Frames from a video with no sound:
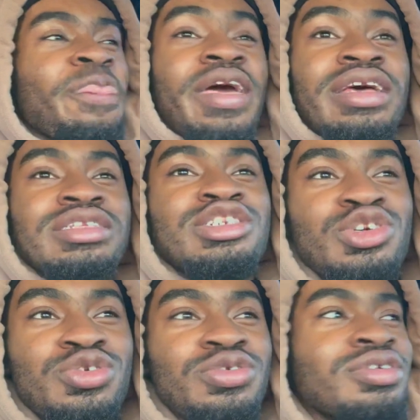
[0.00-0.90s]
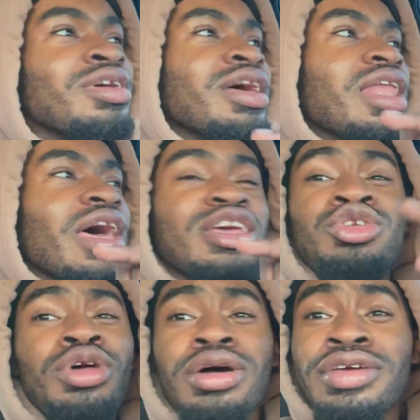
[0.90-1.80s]
and two, like,
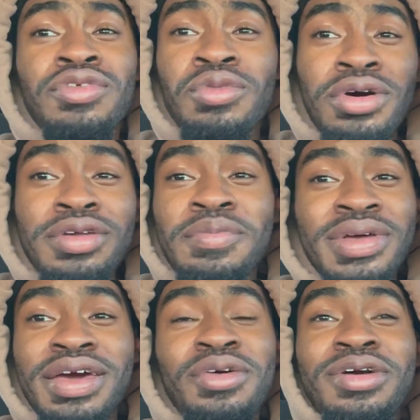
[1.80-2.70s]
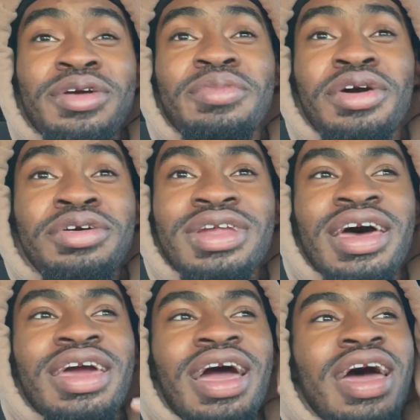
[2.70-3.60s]
you don't even want to be at work, bro.
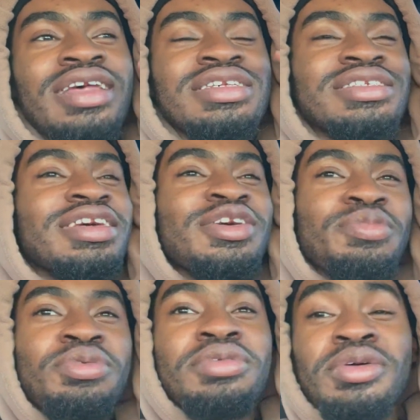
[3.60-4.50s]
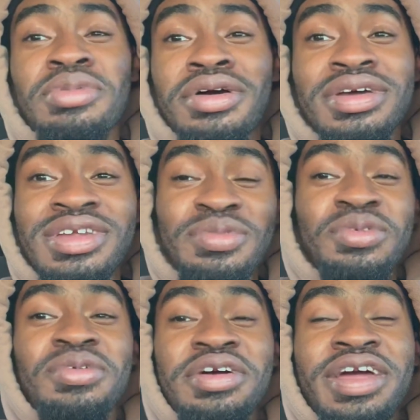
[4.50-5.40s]
Like, I done seen people get broken up
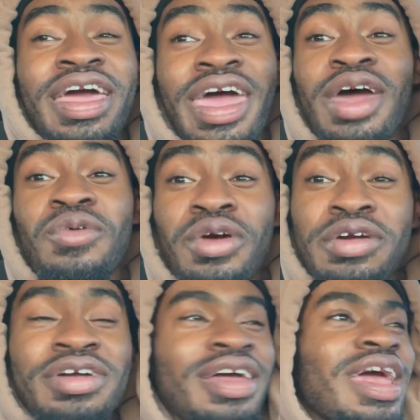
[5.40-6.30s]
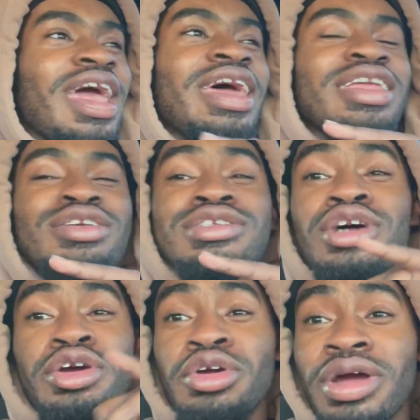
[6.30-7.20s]
at work, and they'll
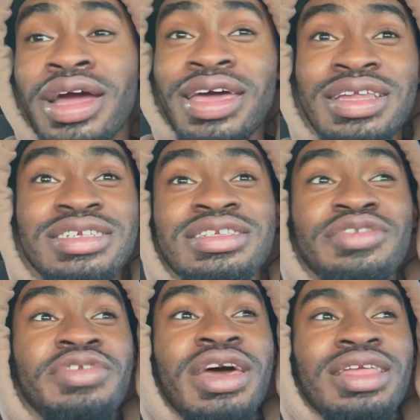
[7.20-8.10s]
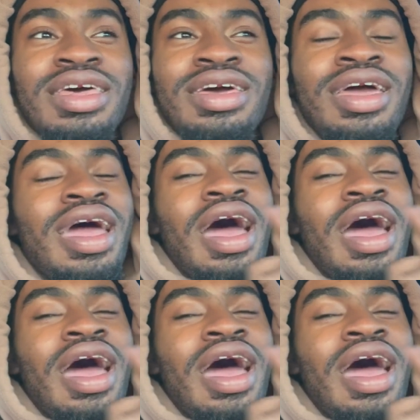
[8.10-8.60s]
start crying and stuff like that.